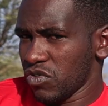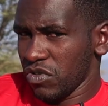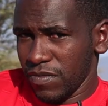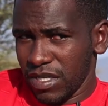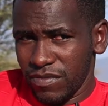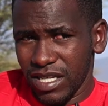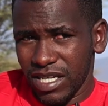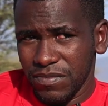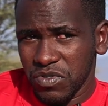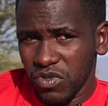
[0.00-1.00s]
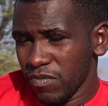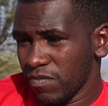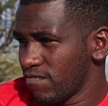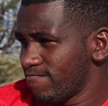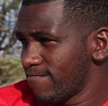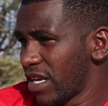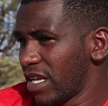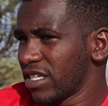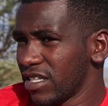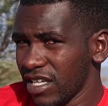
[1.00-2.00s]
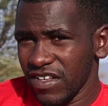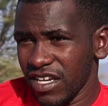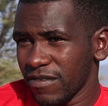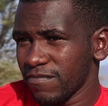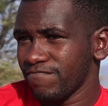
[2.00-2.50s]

So when he comes home later in the evening,